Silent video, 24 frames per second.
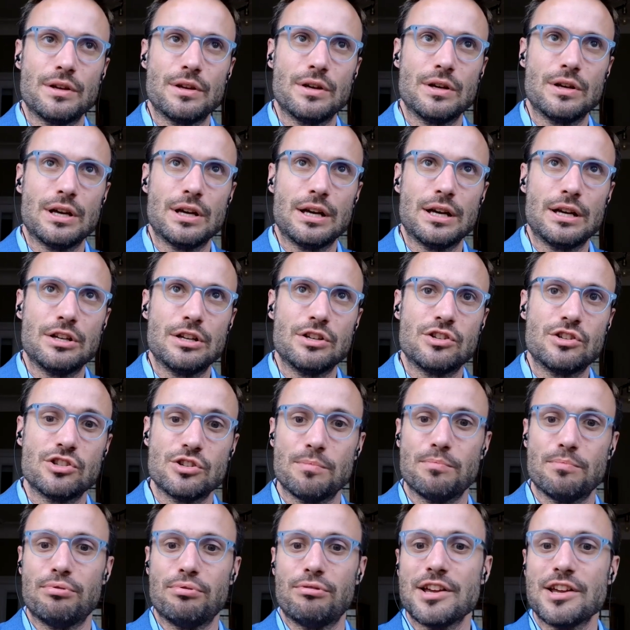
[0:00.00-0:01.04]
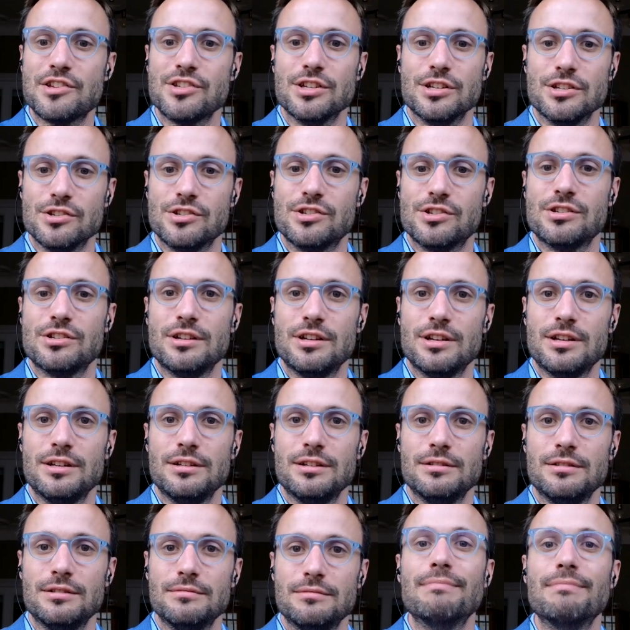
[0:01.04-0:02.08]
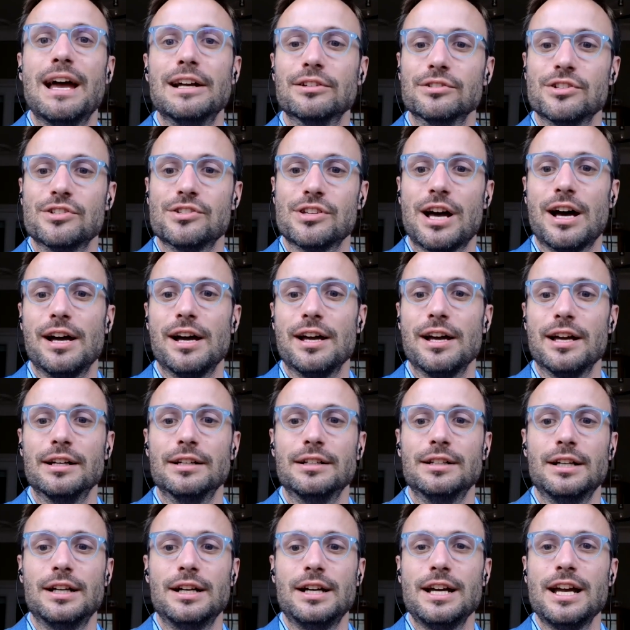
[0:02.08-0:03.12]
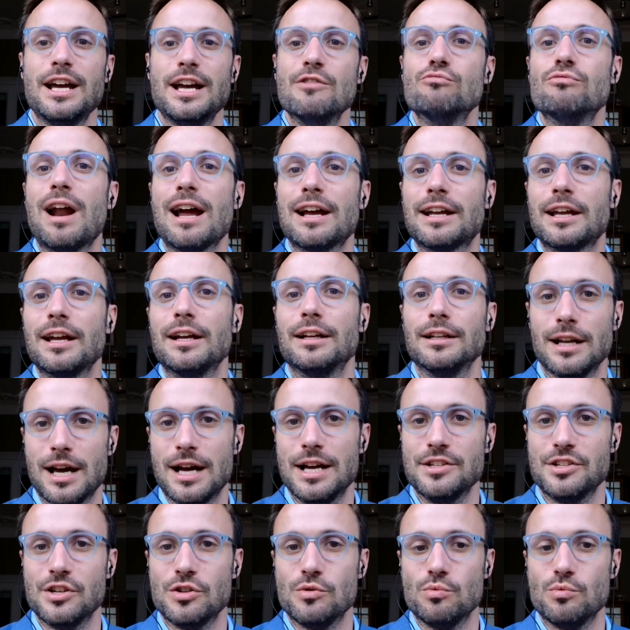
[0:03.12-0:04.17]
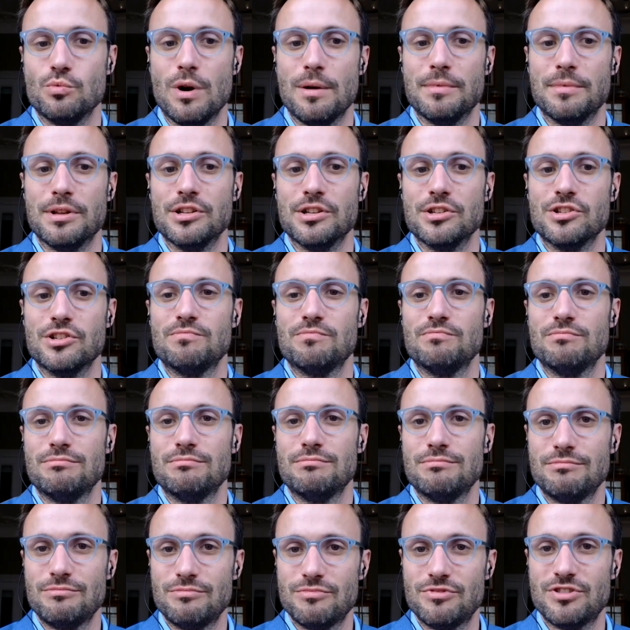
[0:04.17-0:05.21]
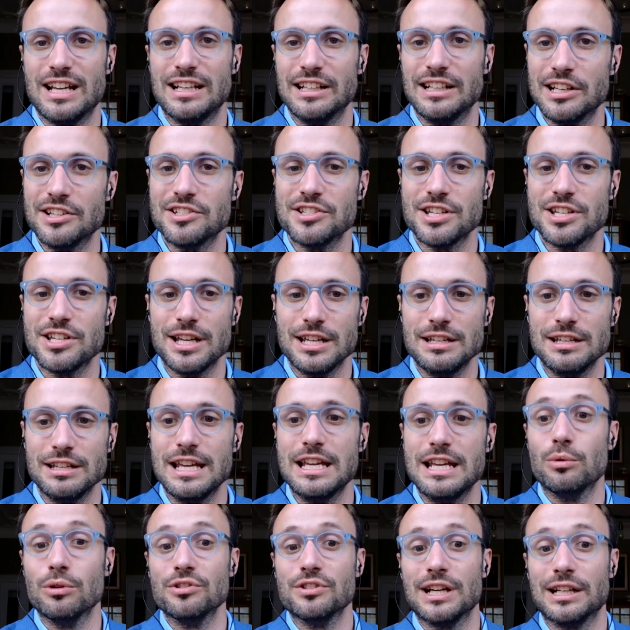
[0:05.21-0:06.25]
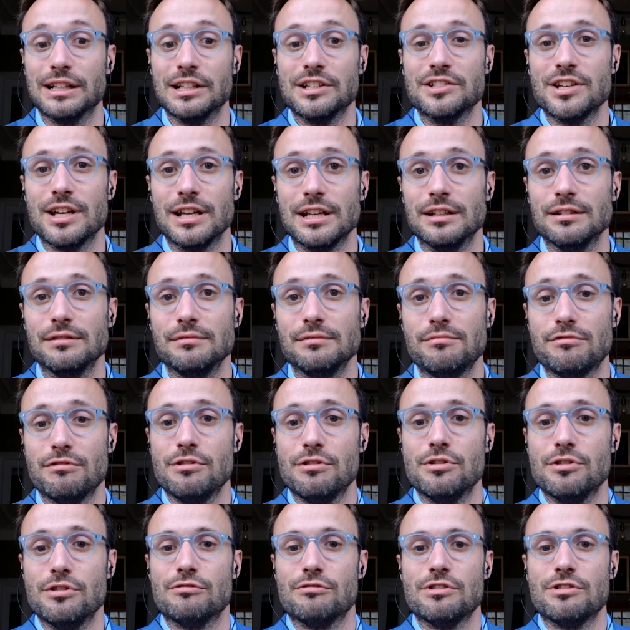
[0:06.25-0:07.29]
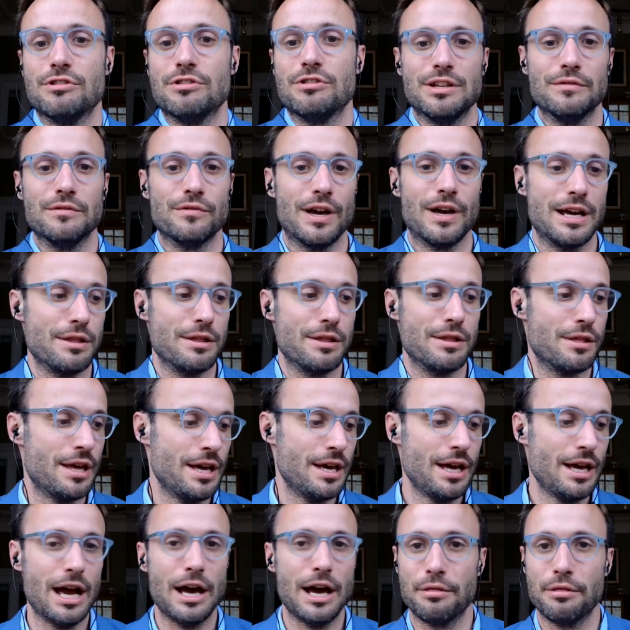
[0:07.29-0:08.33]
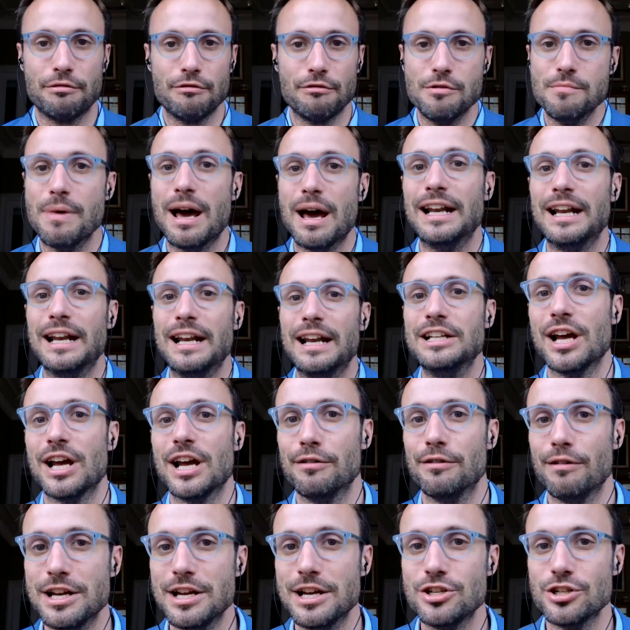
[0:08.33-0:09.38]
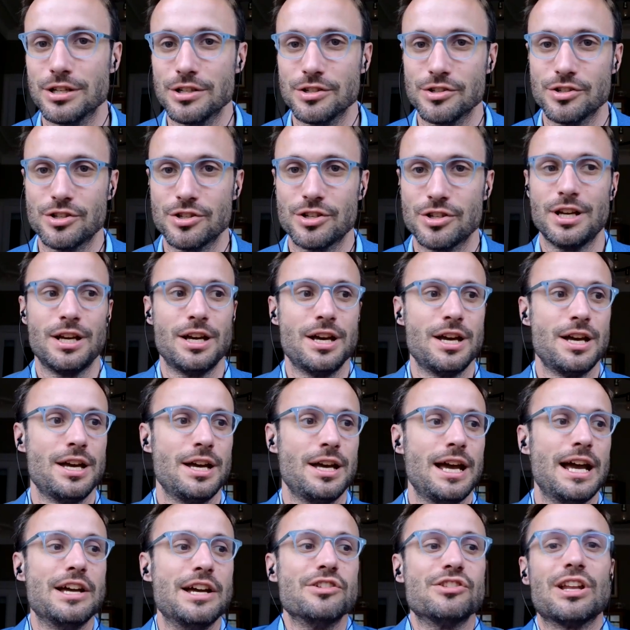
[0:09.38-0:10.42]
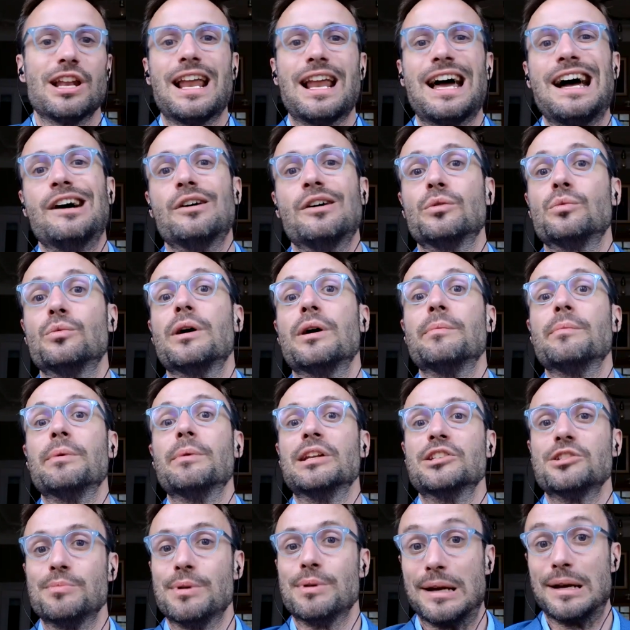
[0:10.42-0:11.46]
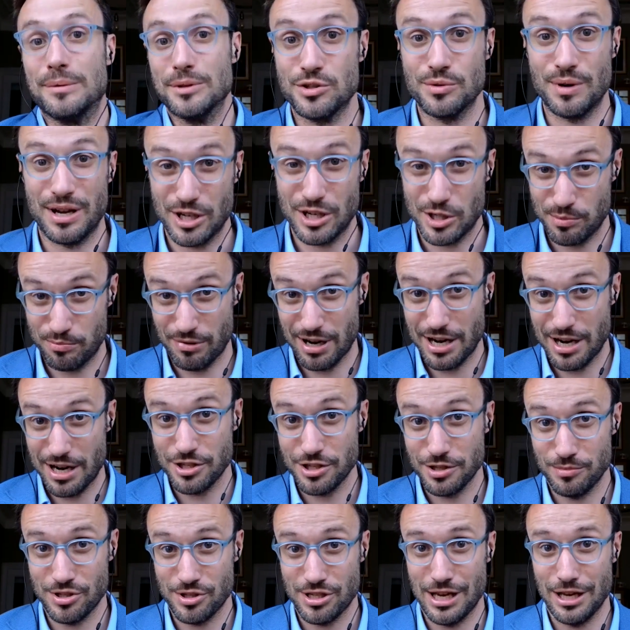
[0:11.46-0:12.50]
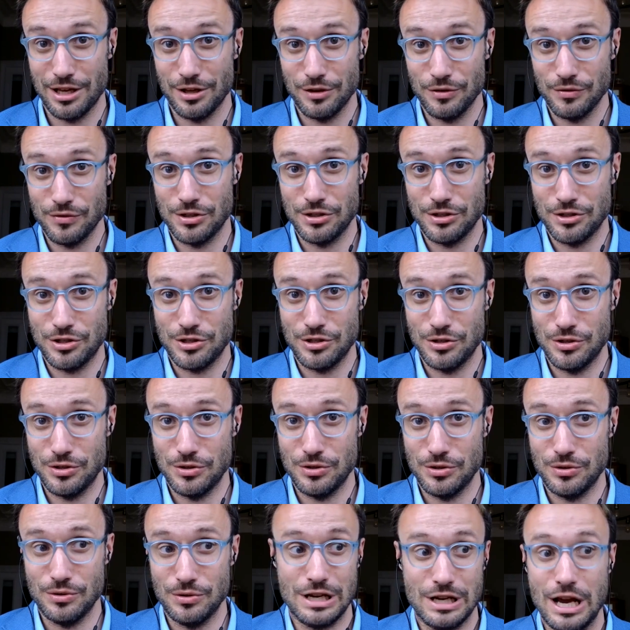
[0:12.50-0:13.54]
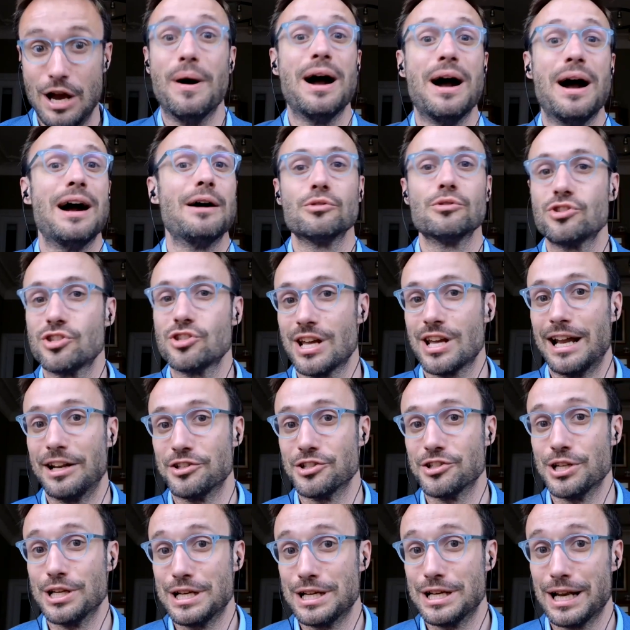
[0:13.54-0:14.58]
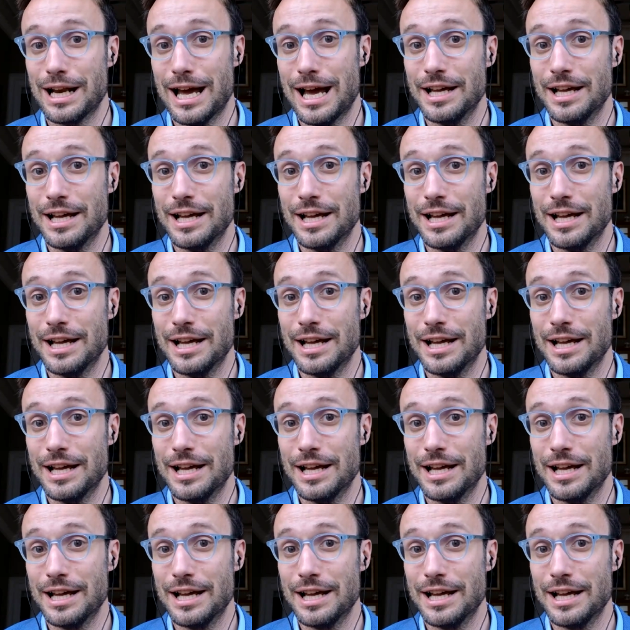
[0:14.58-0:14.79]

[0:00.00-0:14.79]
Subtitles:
suppresses male desire. It recognizes women's dignity, equal dignity, through the Christian faith. And through many generations, it has allowed women to be able to express themselves and to go out scantily clad,